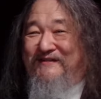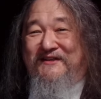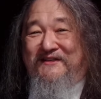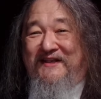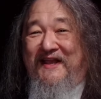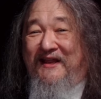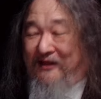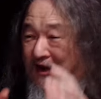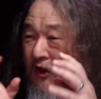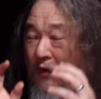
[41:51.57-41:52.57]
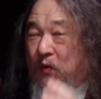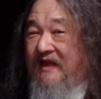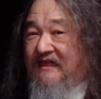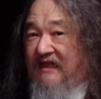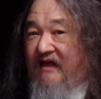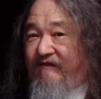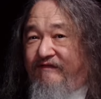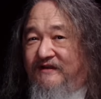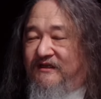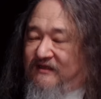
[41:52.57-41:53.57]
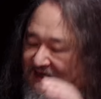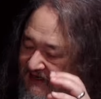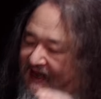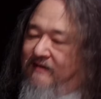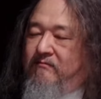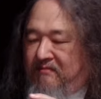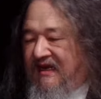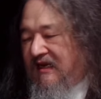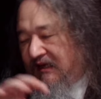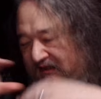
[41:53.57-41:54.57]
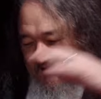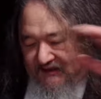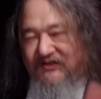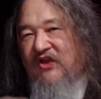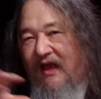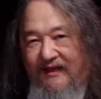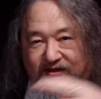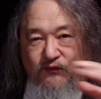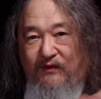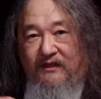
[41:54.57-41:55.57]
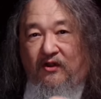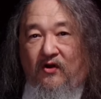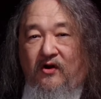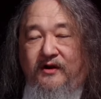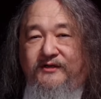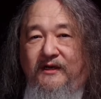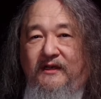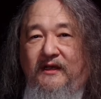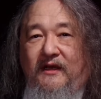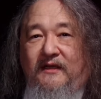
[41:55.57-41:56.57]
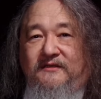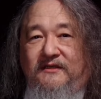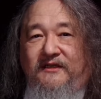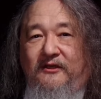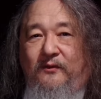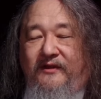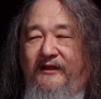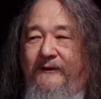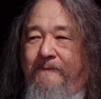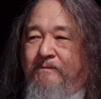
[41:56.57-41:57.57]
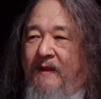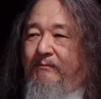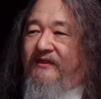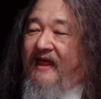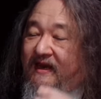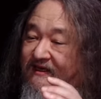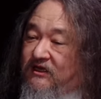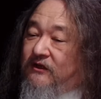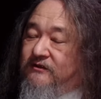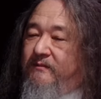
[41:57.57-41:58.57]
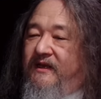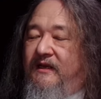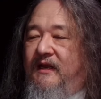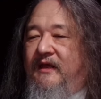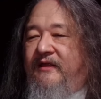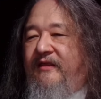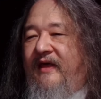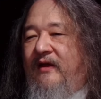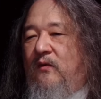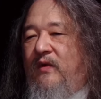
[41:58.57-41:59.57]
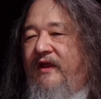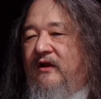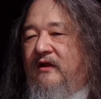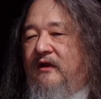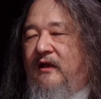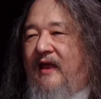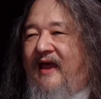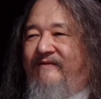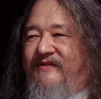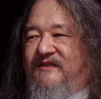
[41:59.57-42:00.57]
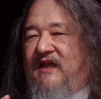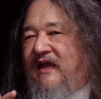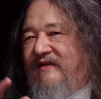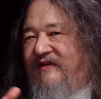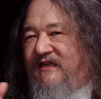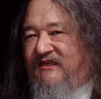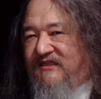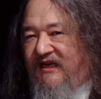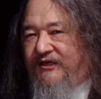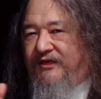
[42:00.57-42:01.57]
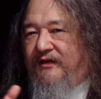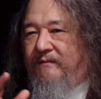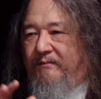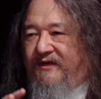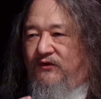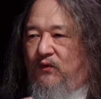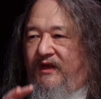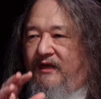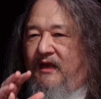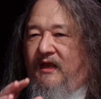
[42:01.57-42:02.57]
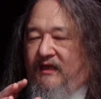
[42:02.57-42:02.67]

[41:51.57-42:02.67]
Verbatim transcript: physics can handle it. We love physics, again, meaning science writ large, uh, to deal with it. But that does mean that we are going to have this kind of a distinction between